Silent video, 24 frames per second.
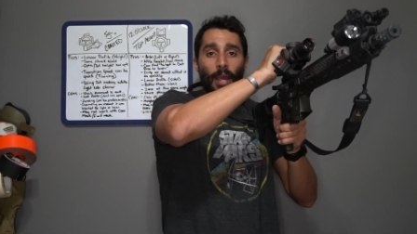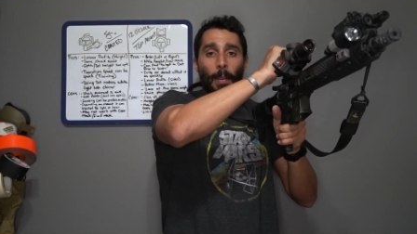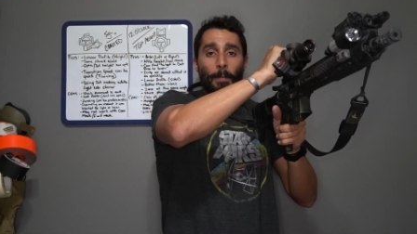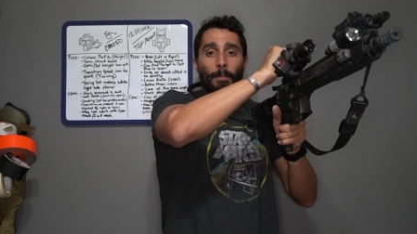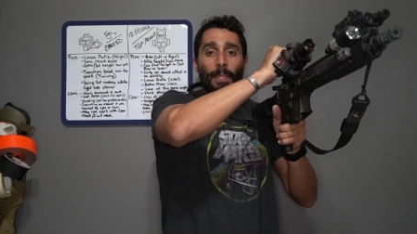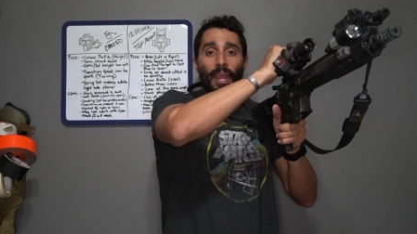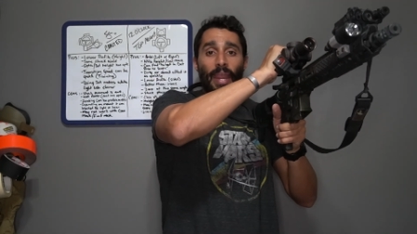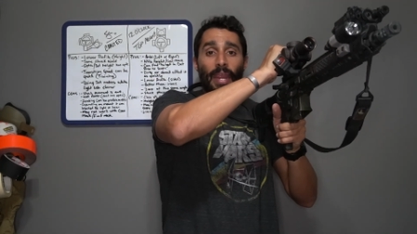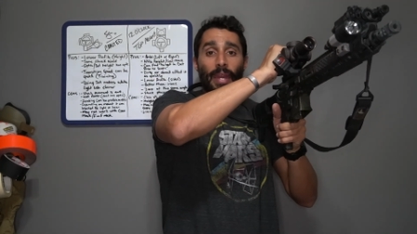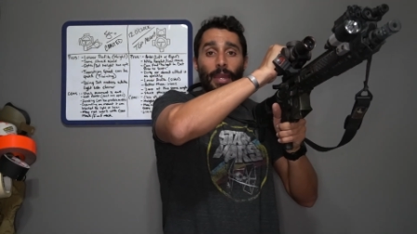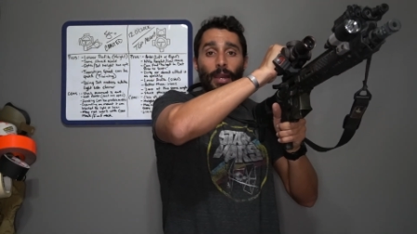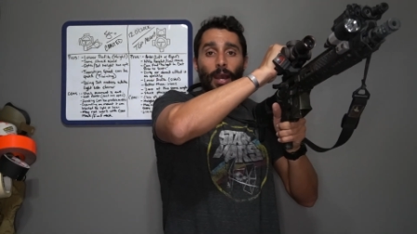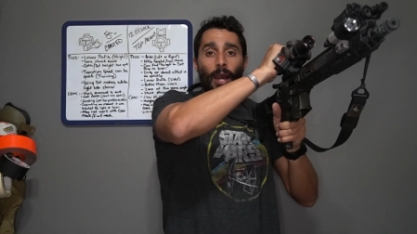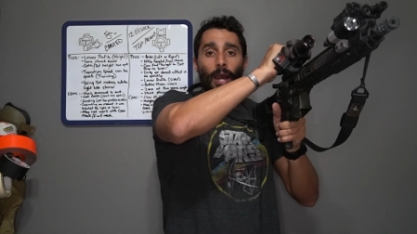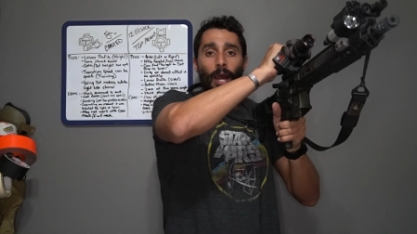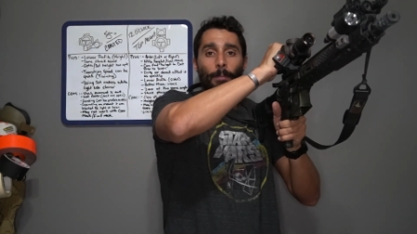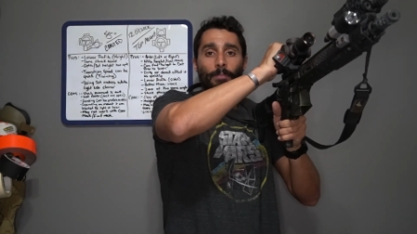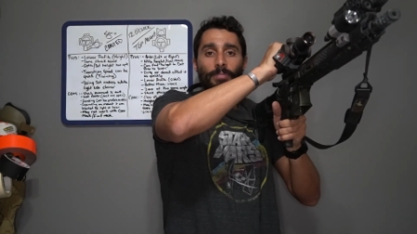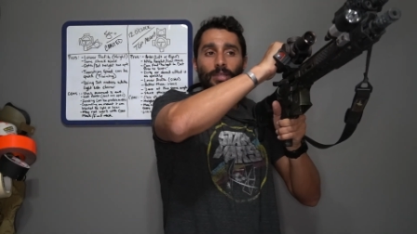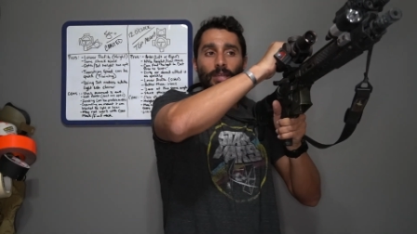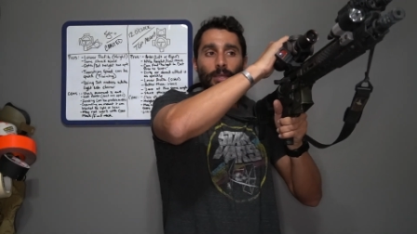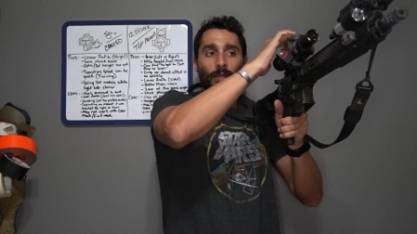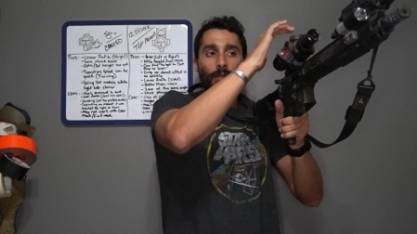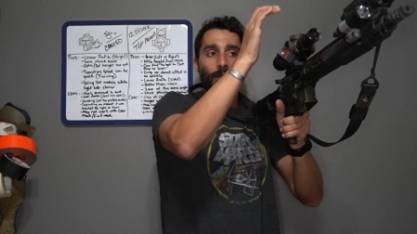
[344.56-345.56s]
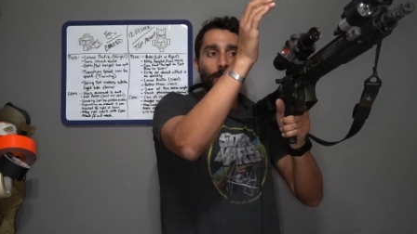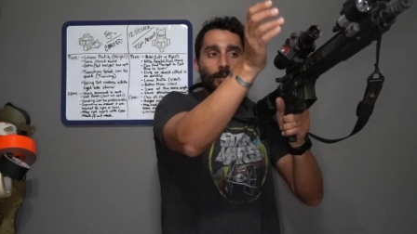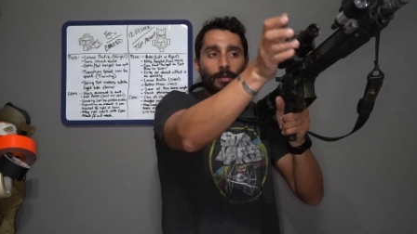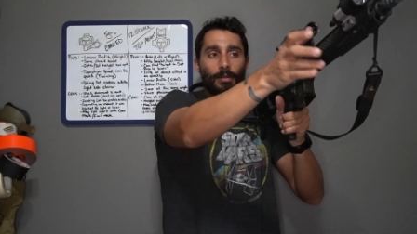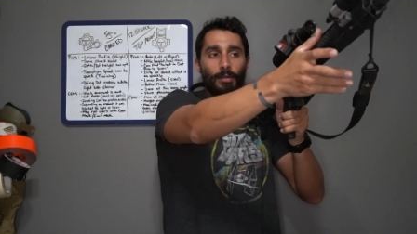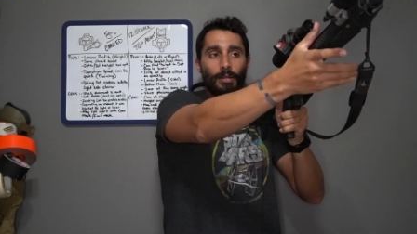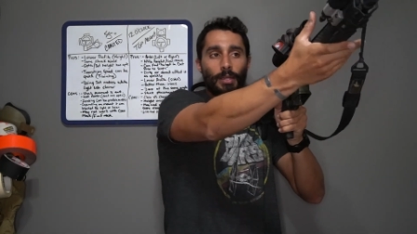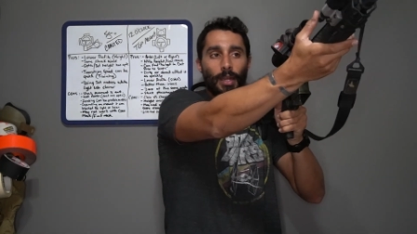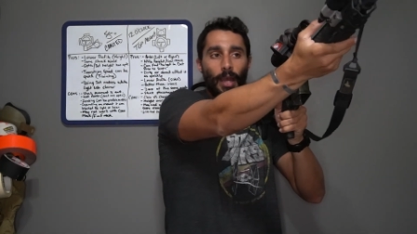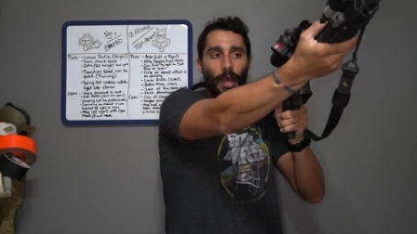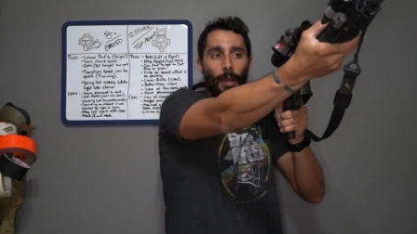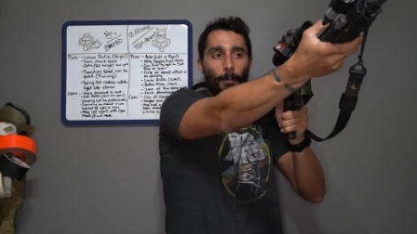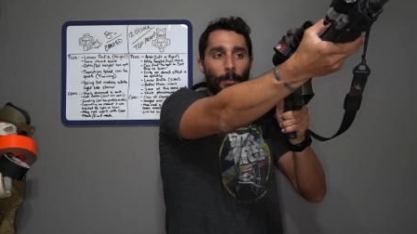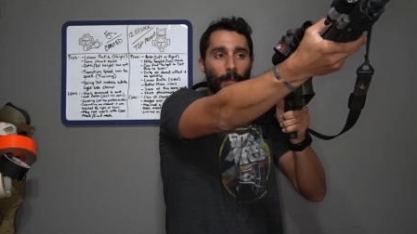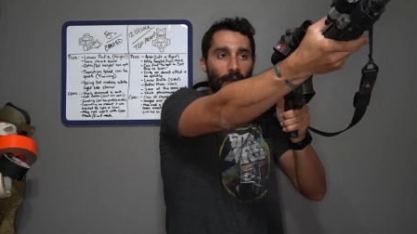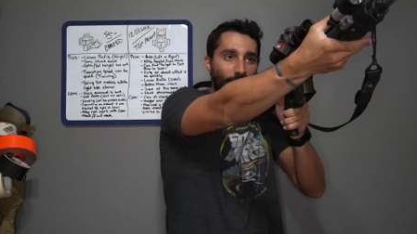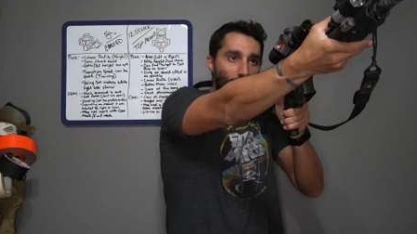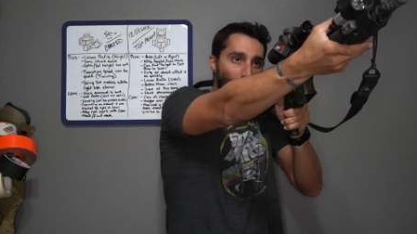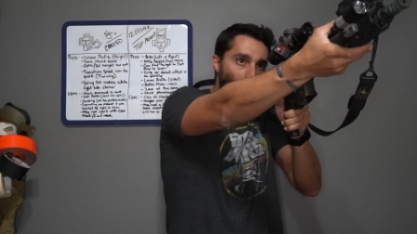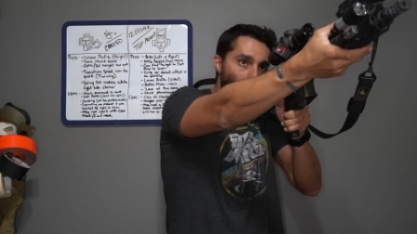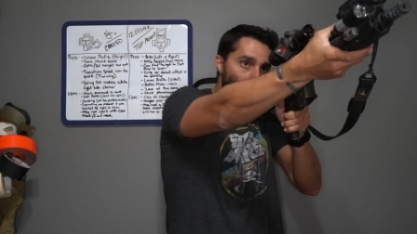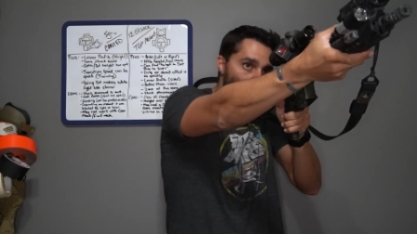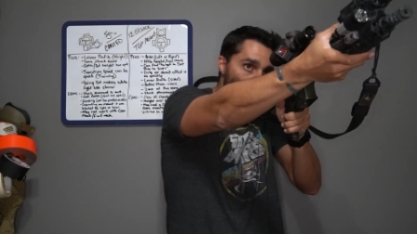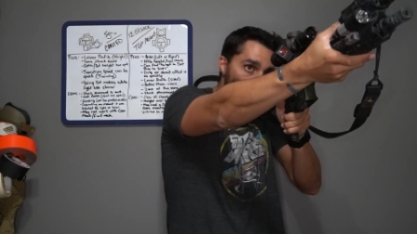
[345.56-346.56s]
main optic, not my
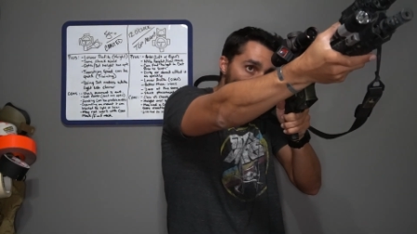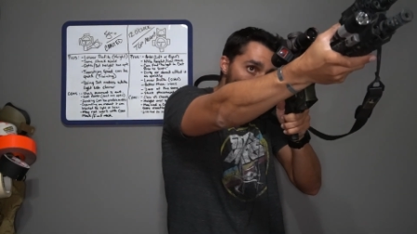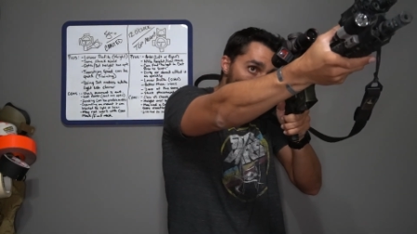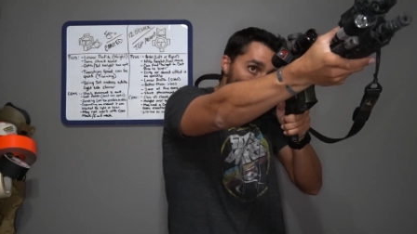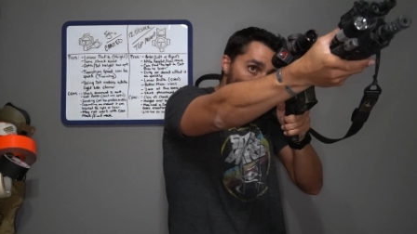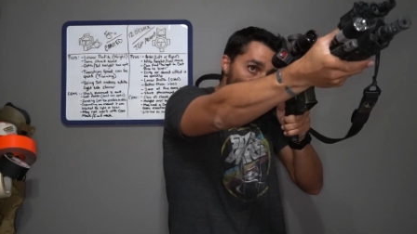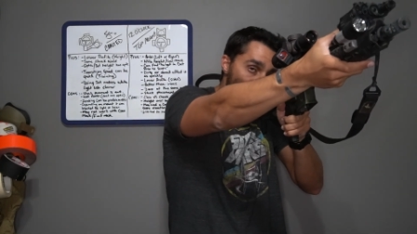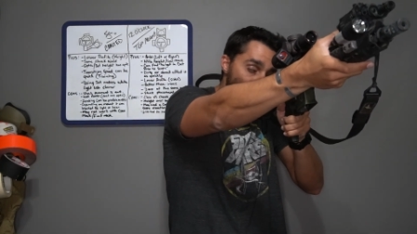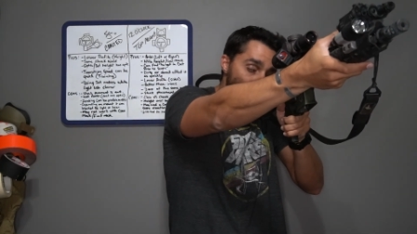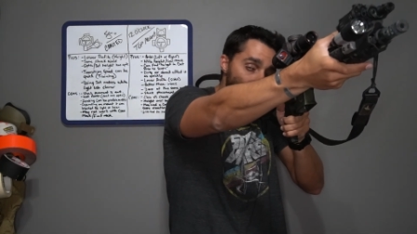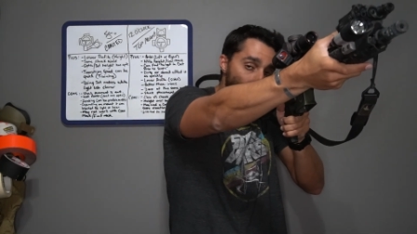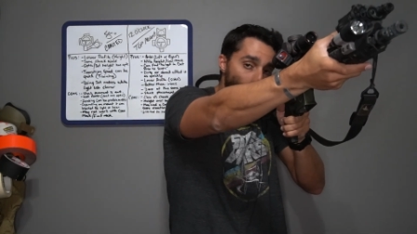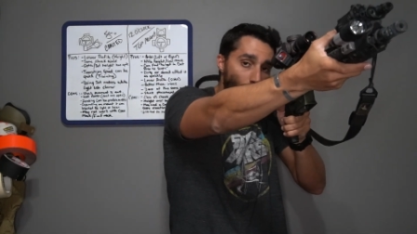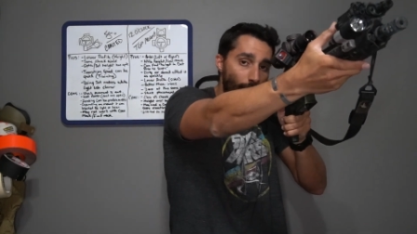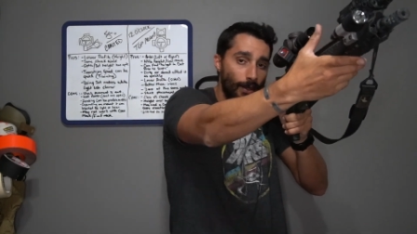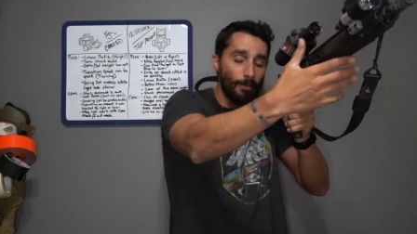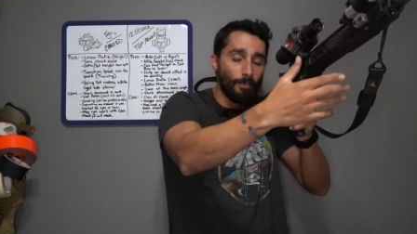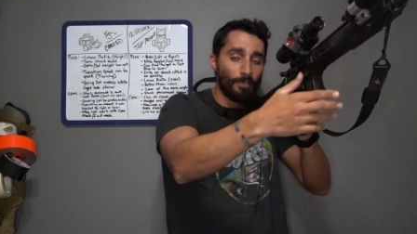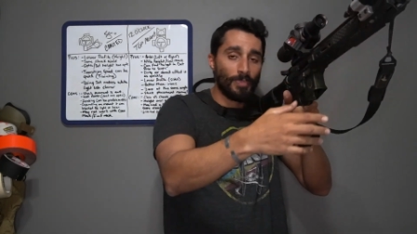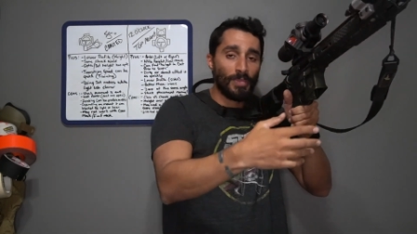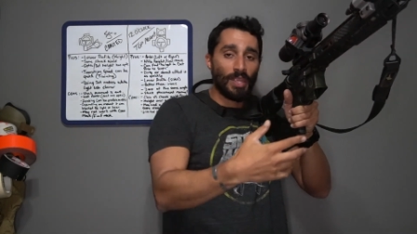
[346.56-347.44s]
canted offset.